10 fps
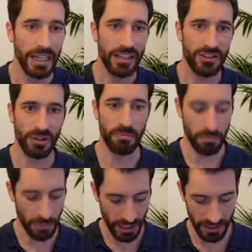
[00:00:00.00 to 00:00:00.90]
some
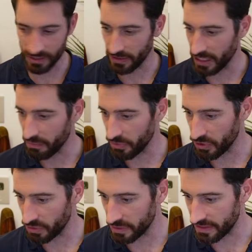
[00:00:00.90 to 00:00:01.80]
marginal
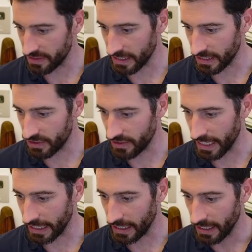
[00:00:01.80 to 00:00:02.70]
improvements in the
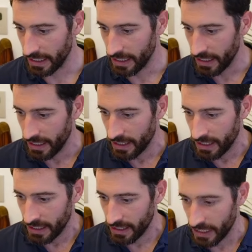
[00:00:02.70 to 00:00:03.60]
drag.
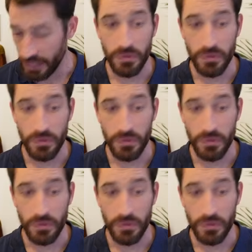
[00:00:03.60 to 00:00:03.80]
If we